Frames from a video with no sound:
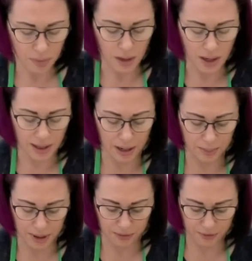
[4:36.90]
and then I'm
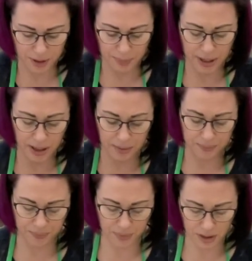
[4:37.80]
gonna flip
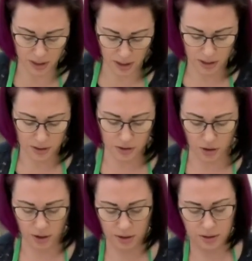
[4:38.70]
it,
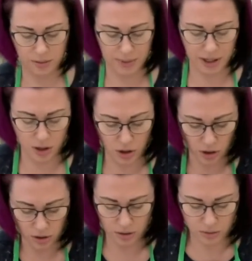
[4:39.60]
start in the
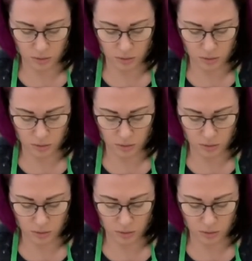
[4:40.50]
middle,